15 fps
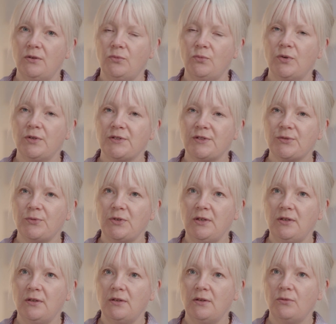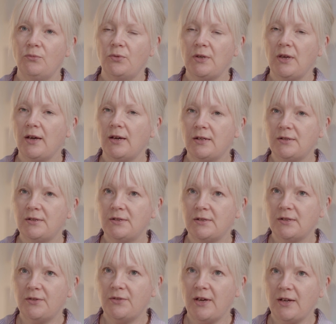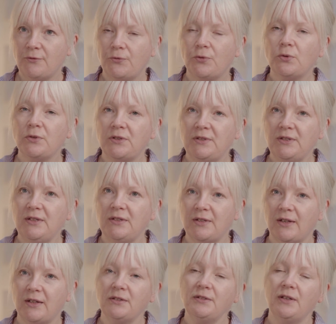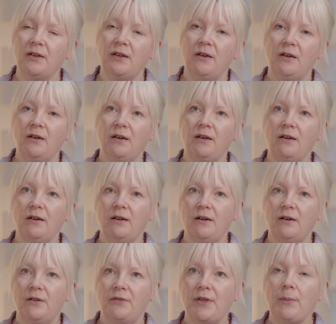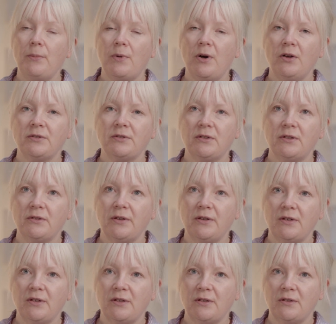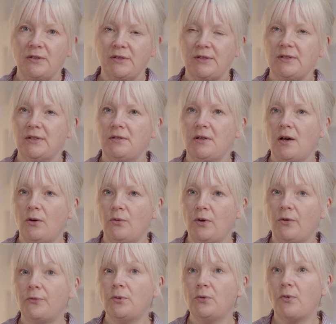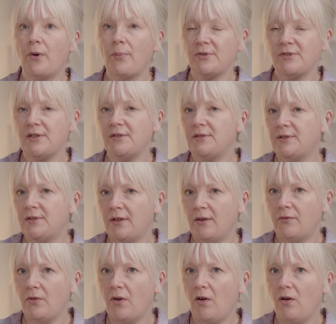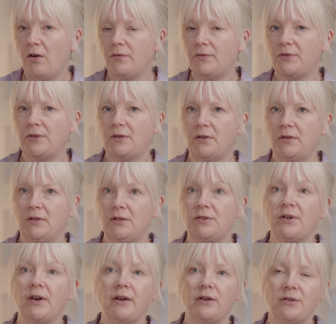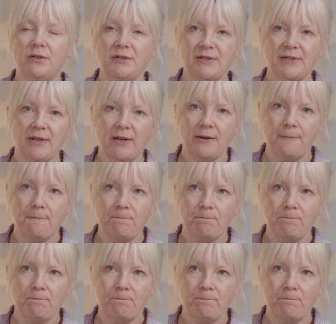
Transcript: once we had that fully detailed, that model is now a full representative of the entire design.